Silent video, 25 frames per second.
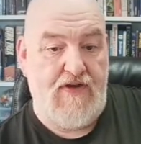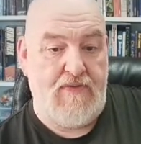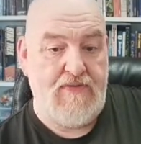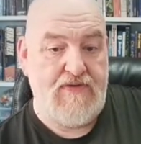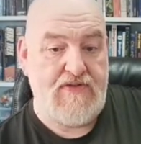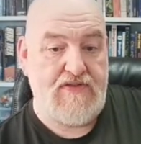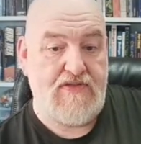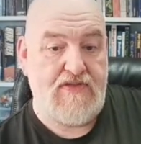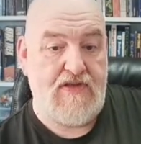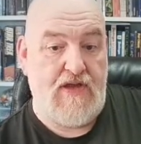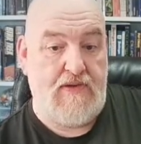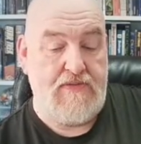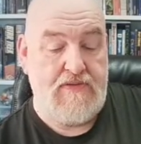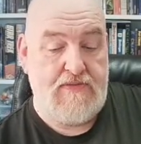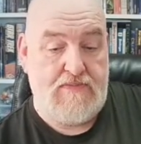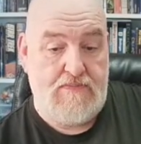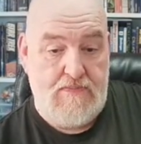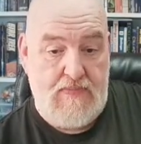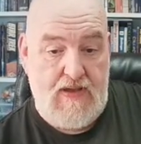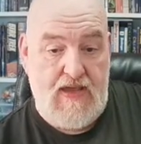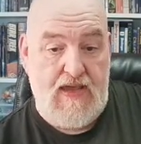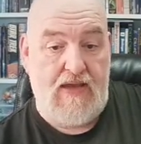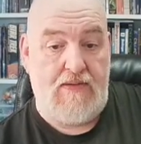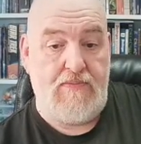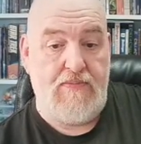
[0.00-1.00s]
I was
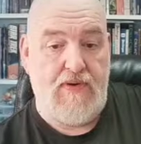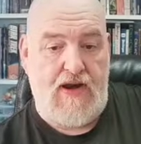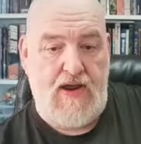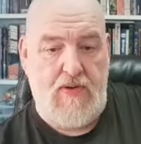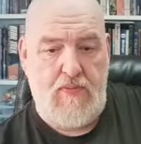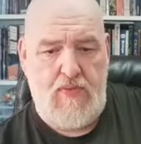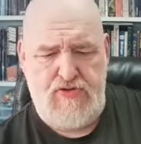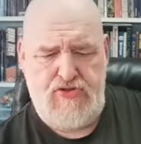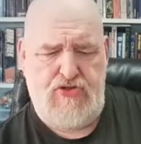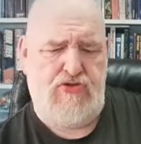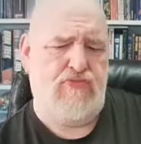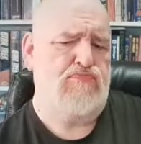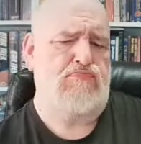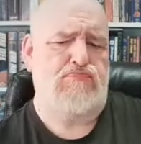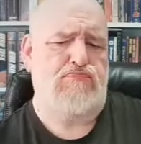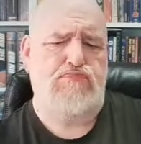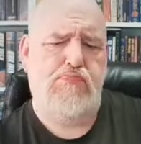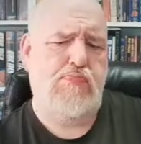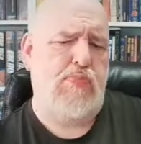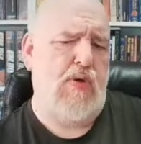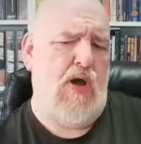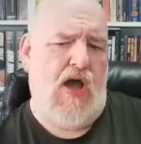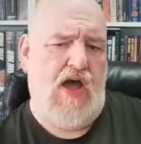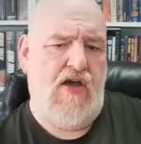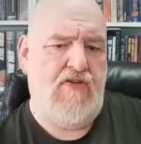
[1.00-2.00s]
big, but I wasn't
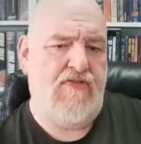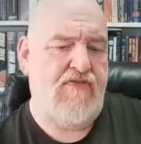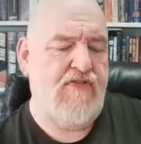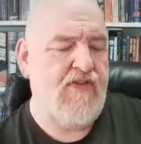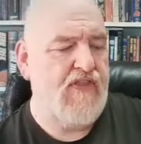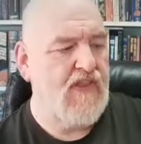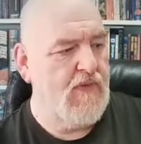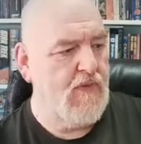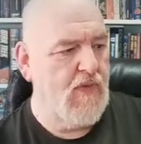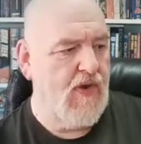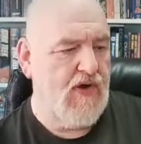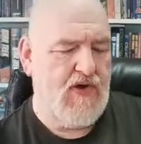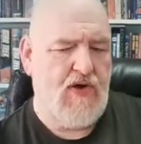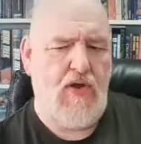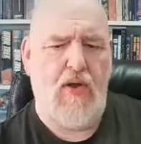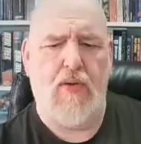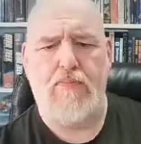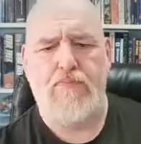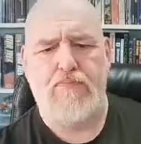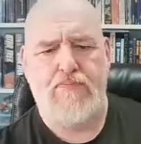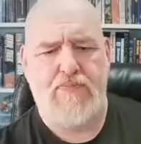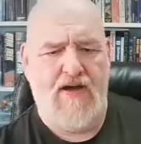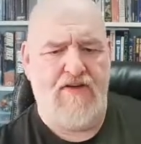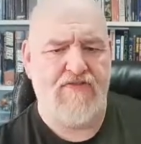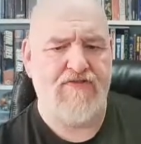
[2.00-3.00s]
buff, and they wanted
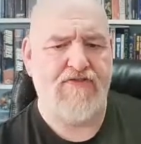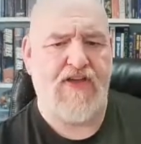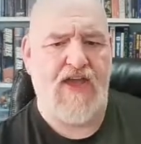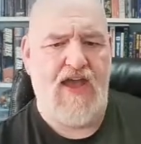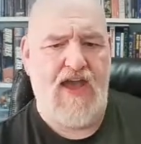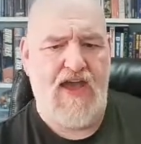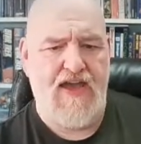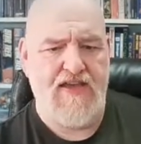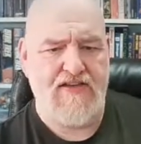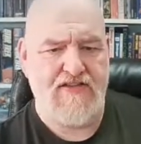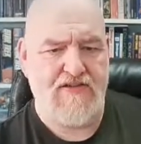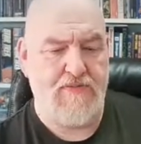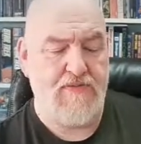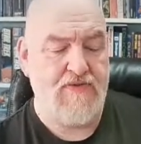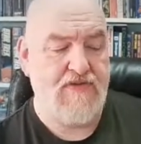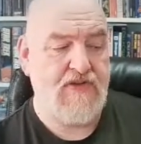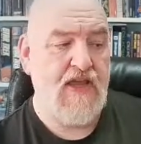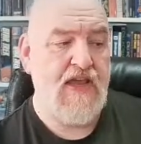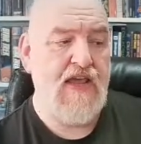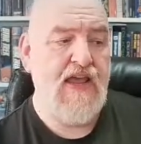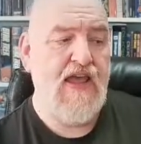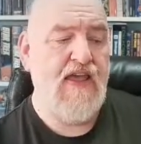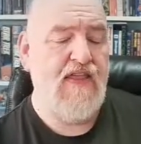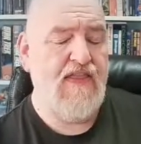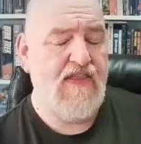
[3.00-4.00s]
all buff guys. It was
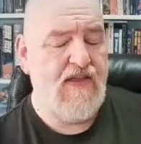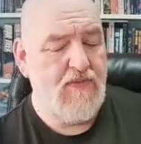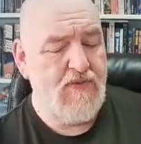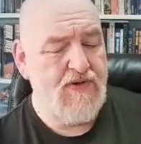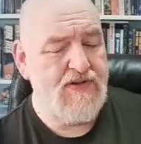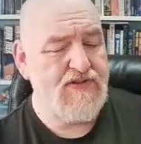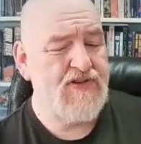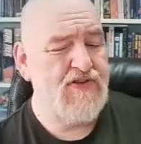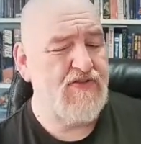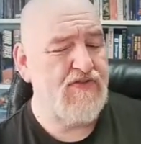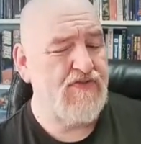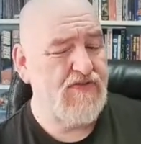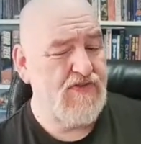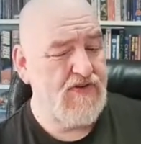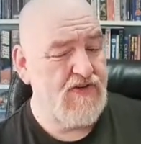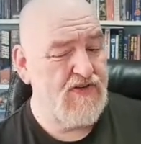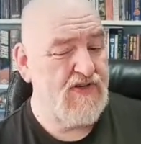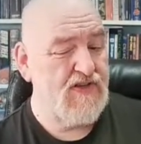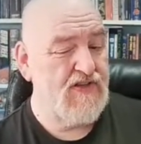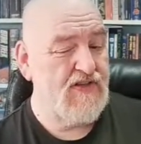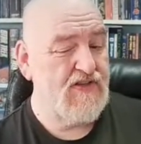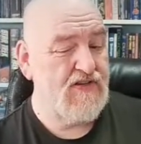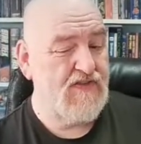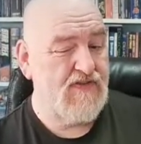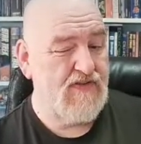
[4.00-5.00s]
the original
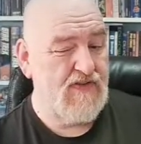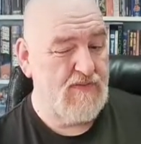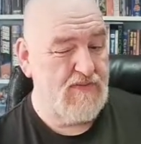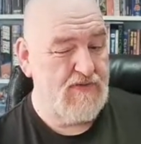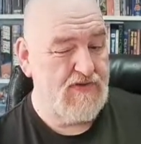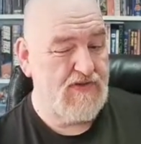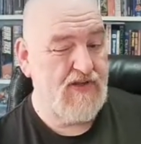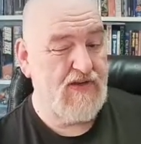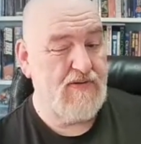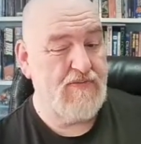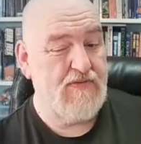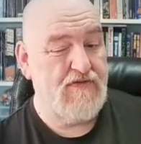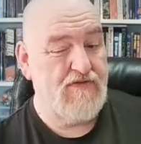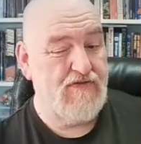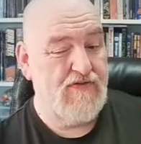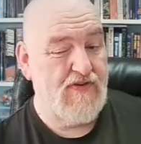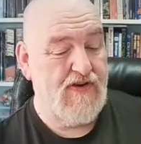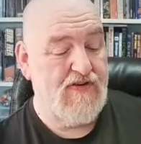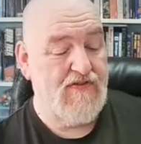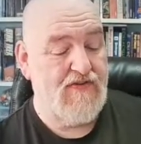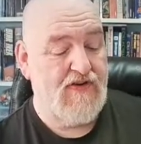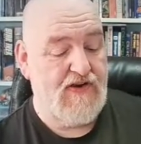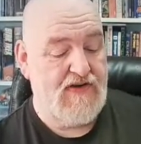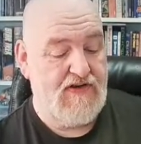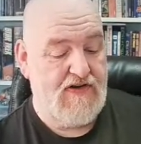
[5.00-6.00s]
version of this film was going to be
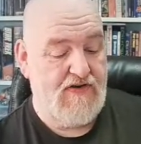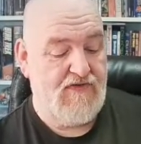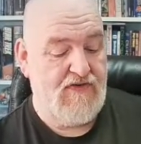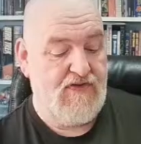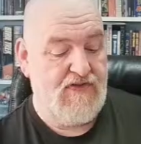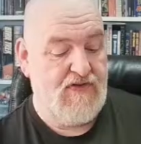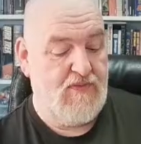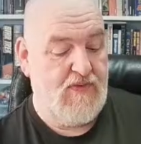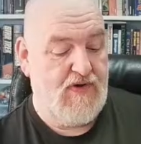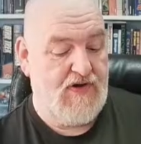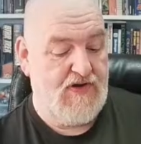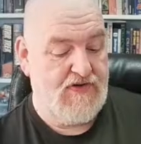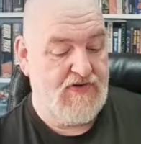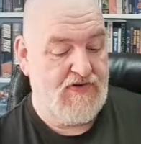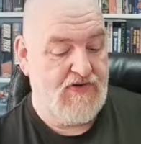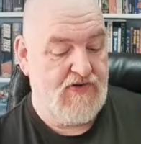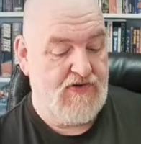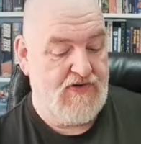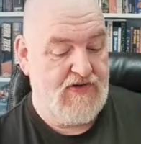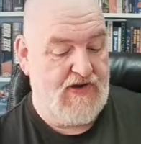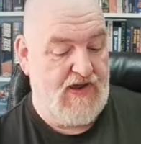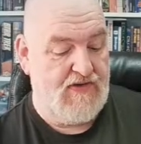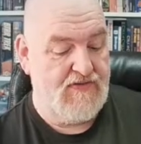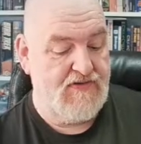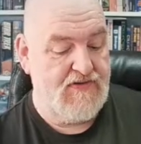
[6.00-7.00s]
very, very different than what it
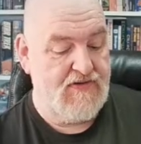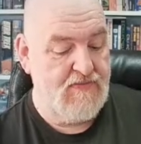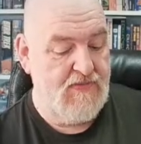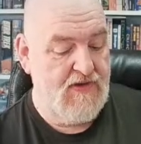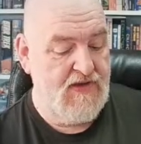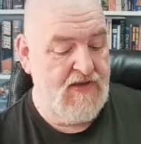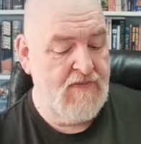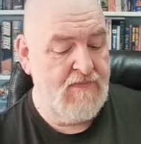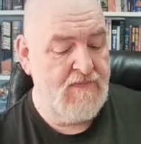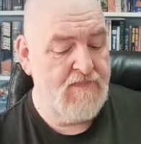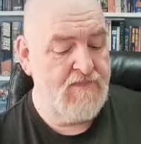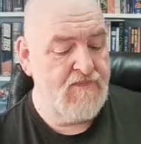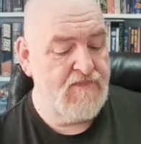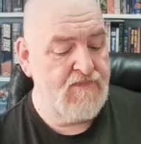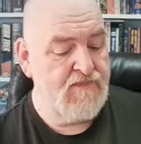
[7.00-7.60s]
turned out to be.